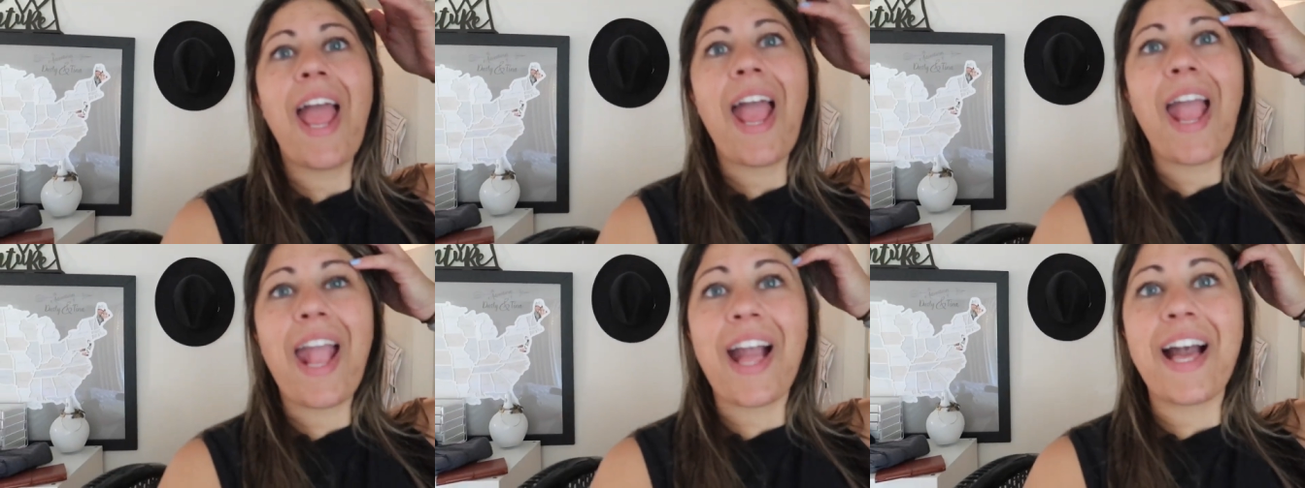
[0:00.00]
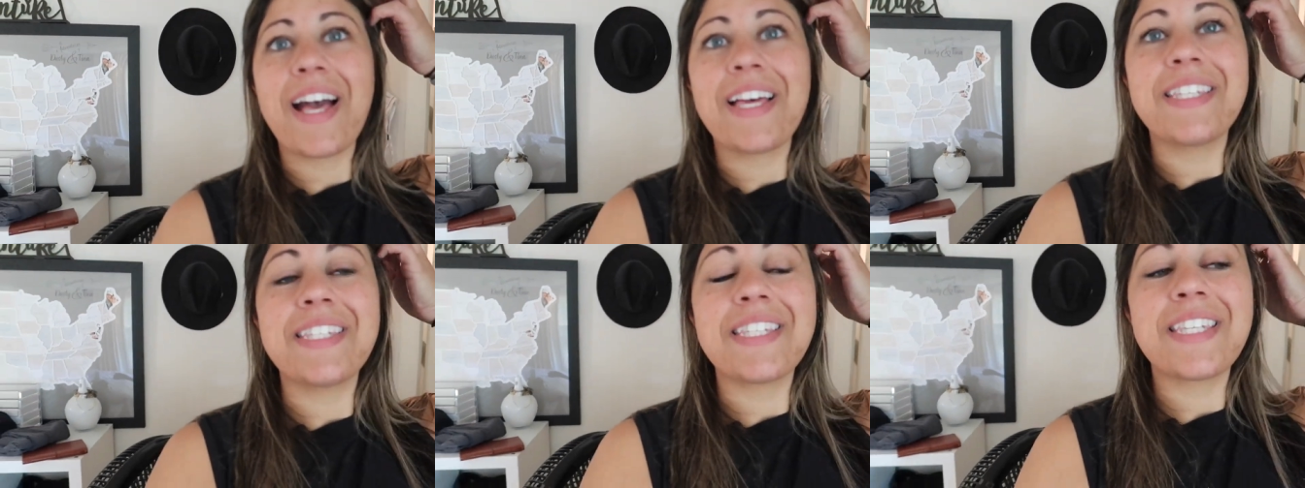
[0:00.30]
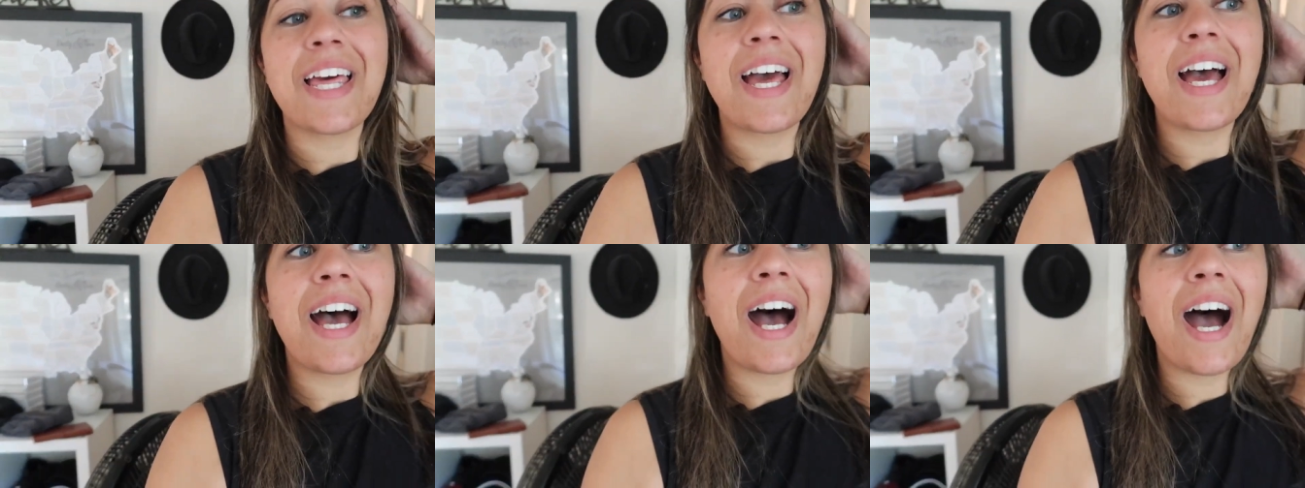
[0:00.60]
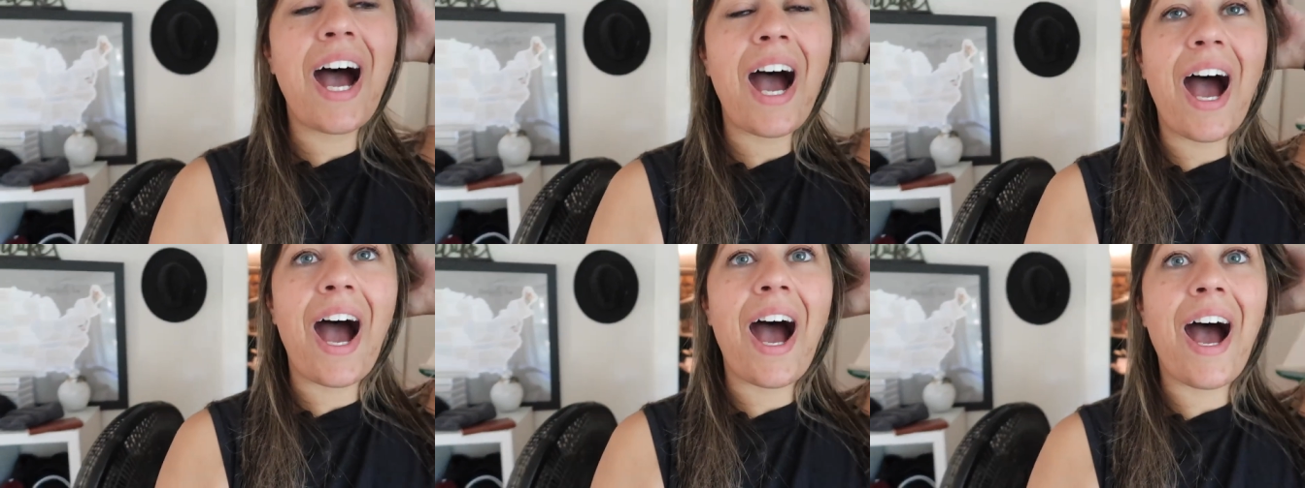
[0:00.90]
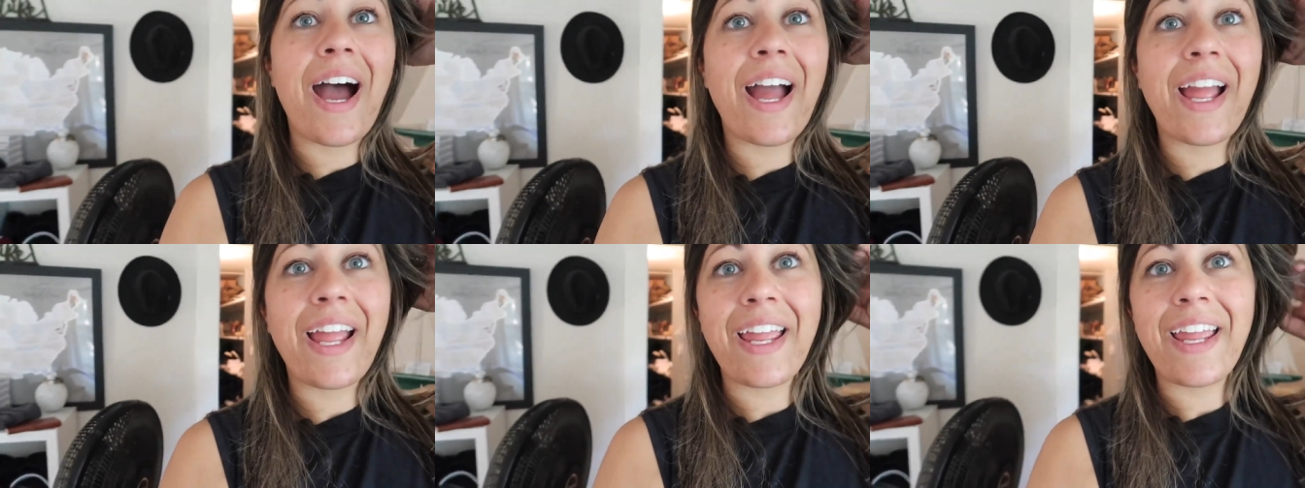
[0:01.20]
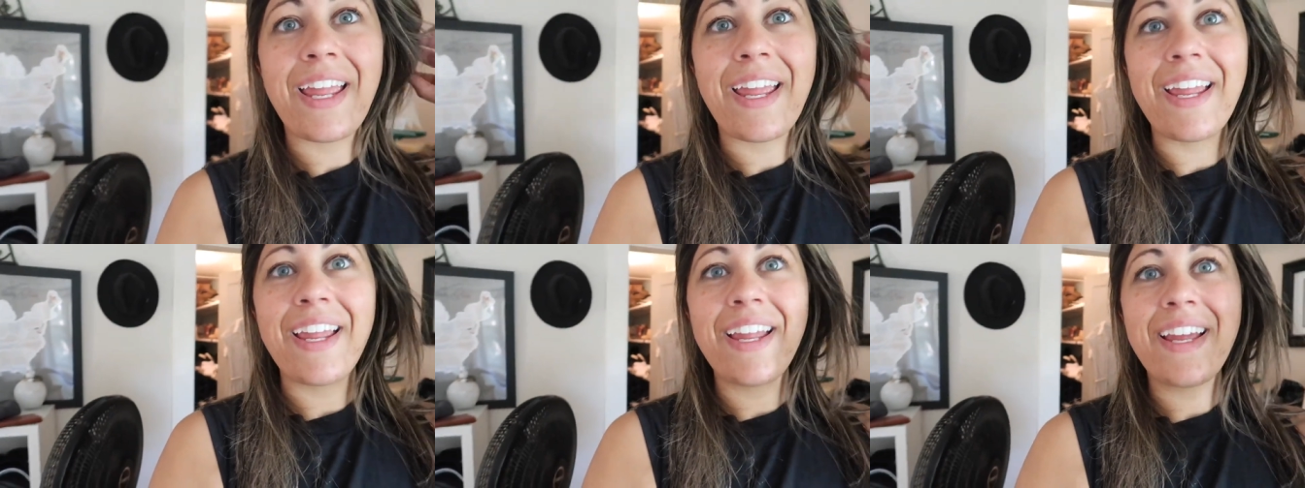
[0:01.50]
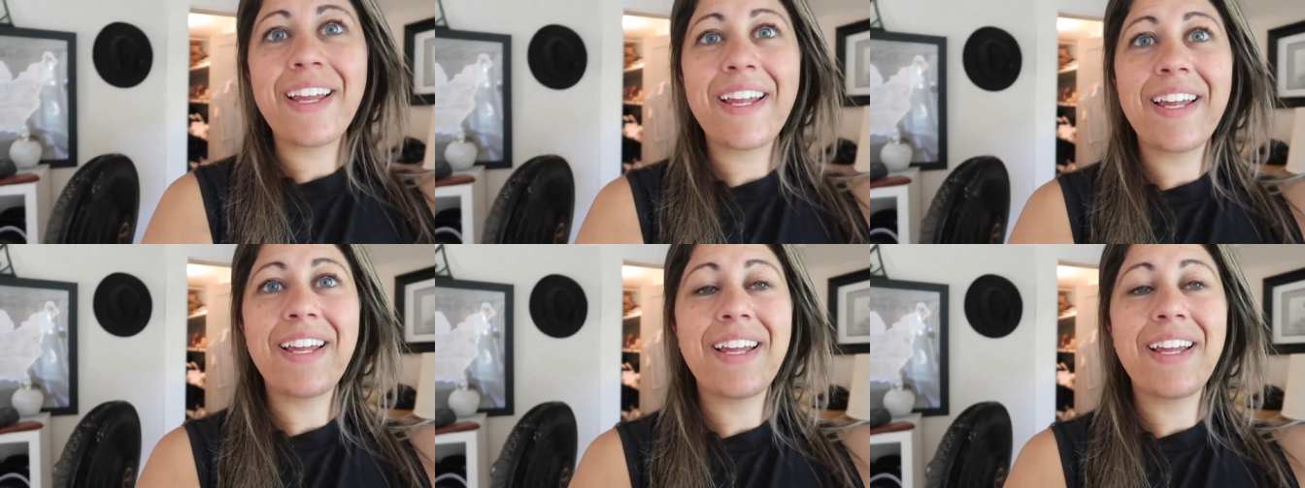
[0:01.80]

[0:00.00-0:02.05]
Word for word: and I